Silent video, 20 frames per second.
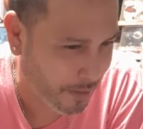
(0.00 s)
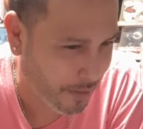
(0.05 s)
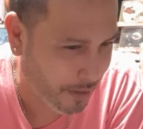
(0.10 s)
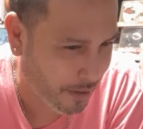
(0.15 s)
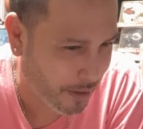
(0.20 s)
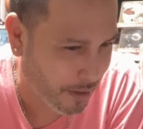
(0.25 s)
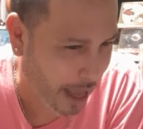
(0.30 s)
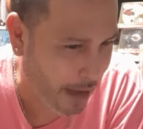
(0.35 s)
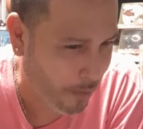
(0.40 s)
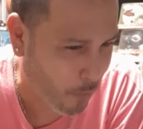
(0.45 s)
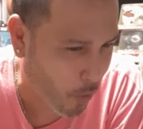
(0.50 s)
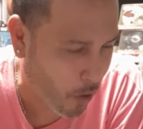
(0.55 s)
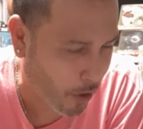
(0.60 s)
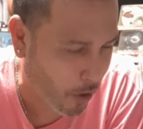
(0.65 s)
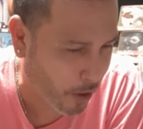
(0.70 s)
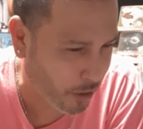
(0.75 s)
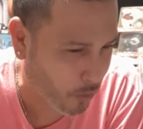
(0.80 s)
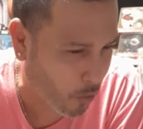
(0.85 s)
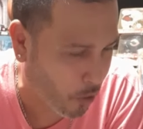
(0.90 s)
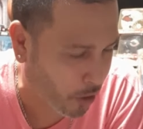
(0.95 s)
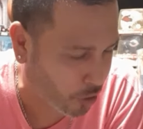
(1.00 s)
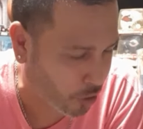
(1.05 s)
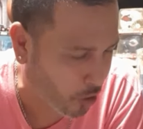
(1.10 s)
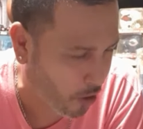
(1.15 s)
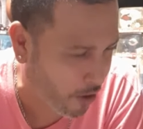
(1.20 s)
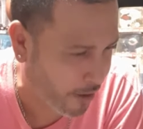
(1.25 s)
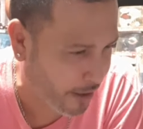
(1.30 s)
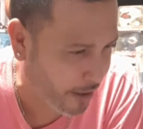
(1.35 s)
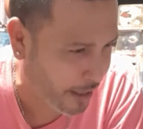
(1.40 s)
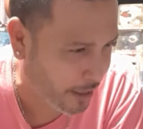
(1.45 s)
like war war's
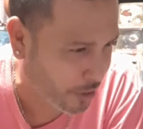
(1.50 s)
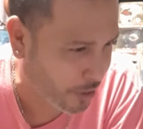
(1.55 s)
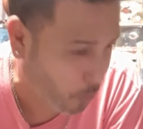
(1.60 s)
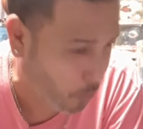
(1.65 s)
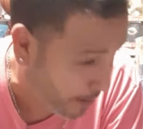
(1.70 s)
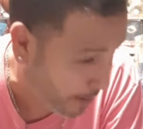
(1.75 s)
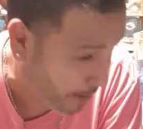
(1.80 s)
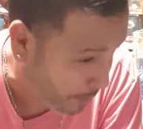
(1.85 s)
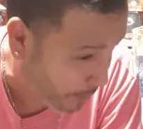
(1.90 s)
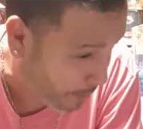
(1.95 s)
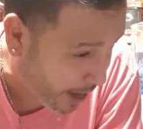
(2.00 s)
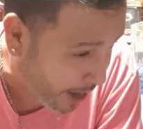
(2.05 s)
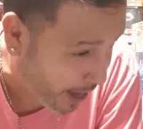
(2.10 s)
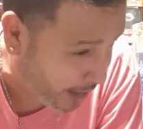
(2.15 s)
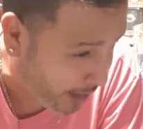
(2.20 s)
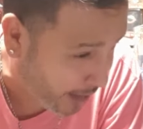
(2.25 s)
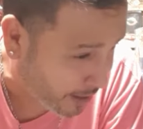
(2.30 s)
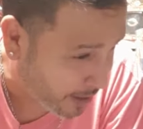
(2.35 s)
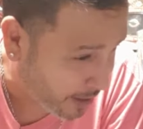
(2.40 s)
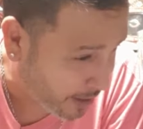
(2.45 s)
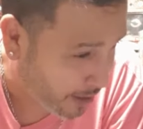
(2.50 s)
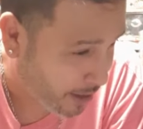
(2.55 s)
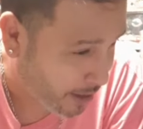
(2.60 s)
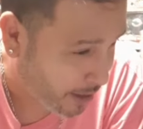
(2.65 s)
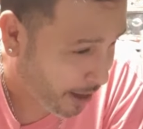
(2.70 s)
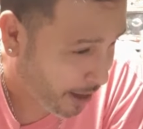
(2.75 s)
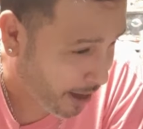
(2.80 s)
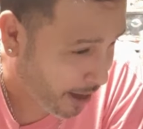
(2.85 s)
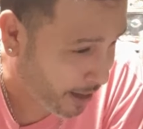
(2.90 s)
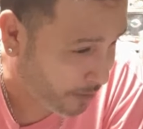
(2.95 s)
earning his way back
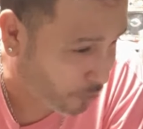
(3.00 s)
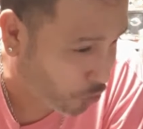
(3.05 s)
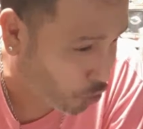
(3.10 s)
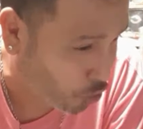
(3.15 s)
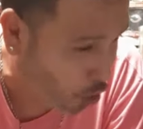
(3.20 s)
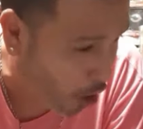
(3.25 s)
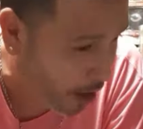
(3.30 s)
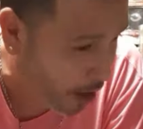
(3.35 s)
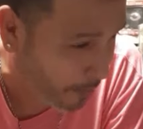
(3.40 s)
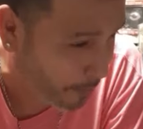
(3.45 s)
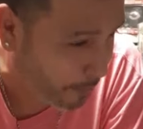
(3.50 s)
and Shark